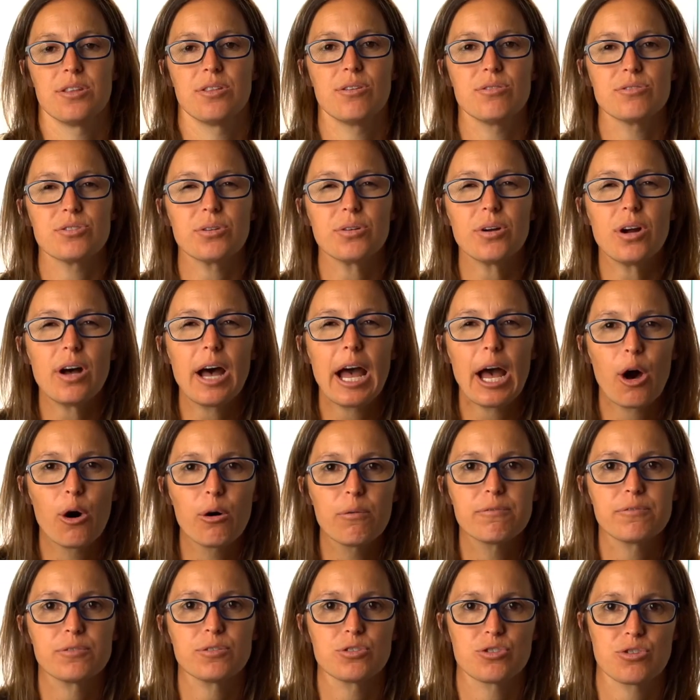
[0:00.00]
Those are all
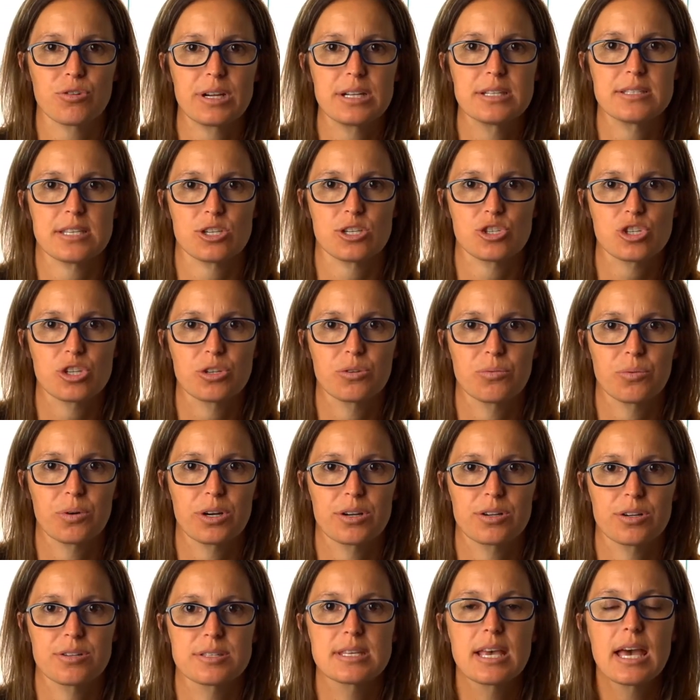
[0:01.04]
helpful transition
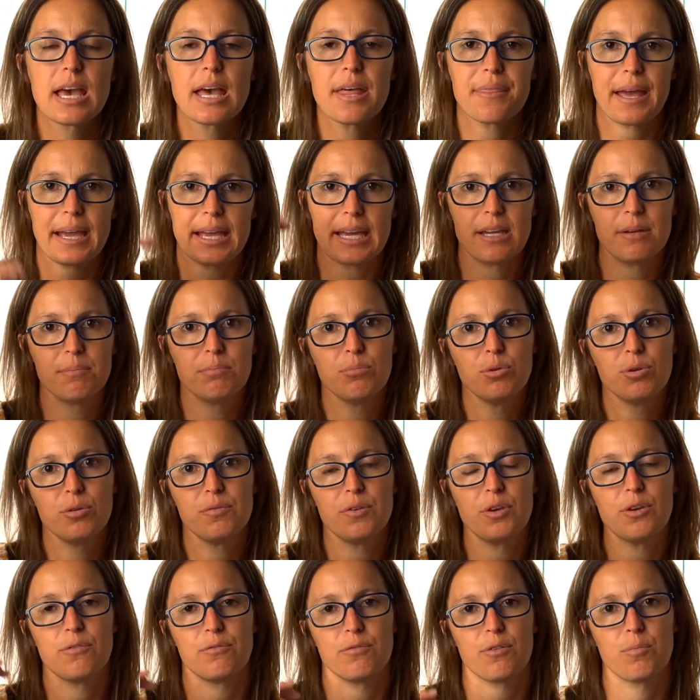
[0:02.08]
words that can move
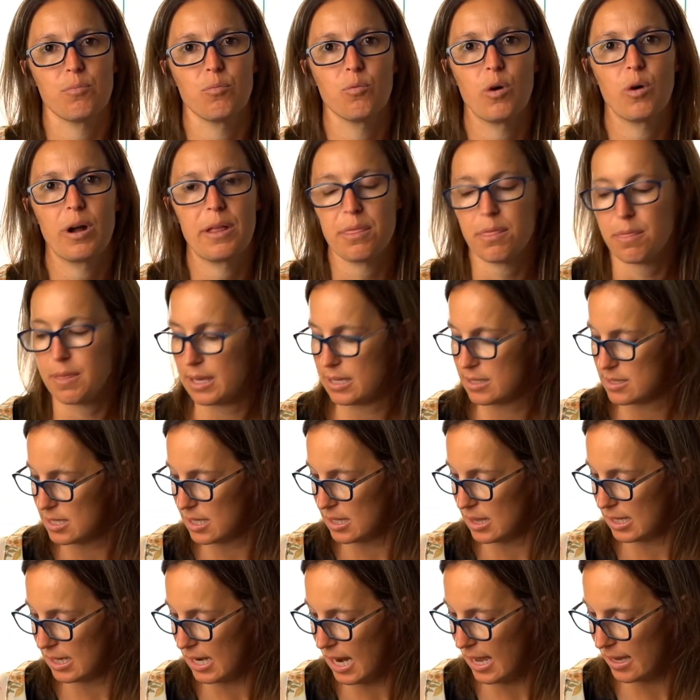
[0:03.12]
you from one thing to
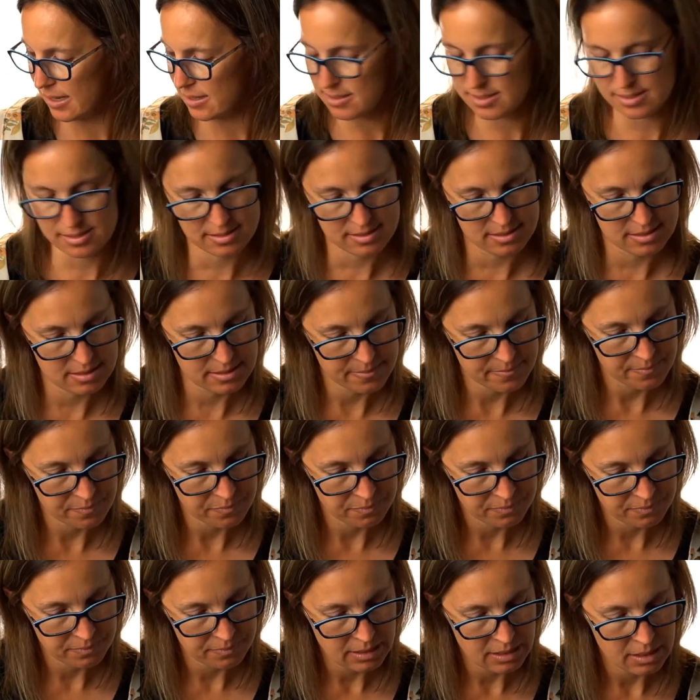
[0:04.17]
the next.
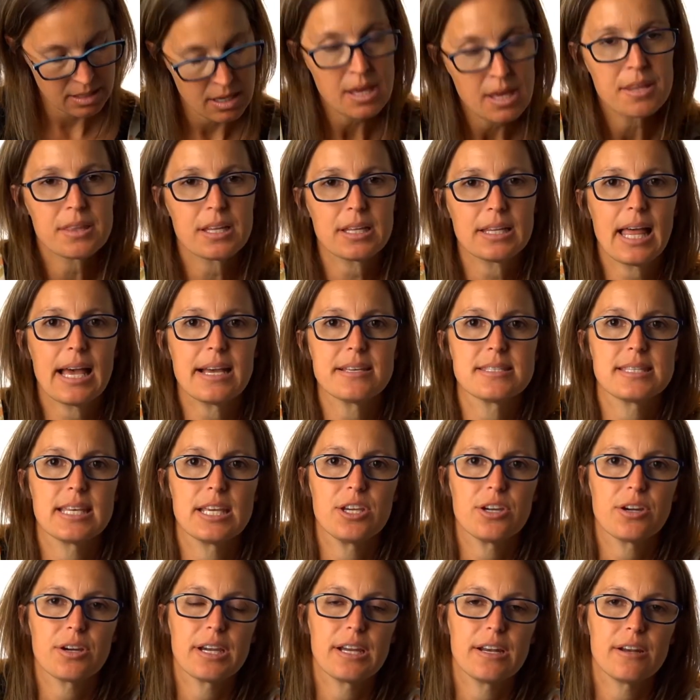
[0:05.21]
The last thing
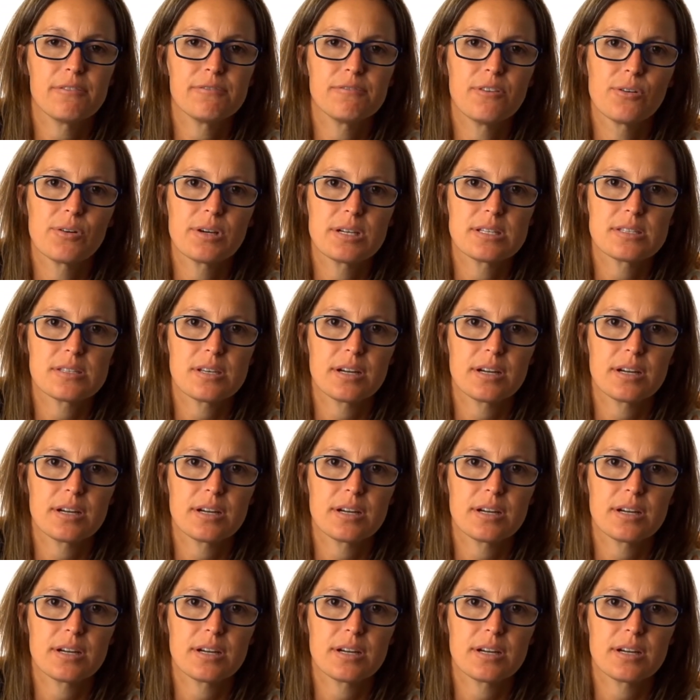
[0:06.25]
you're going to focus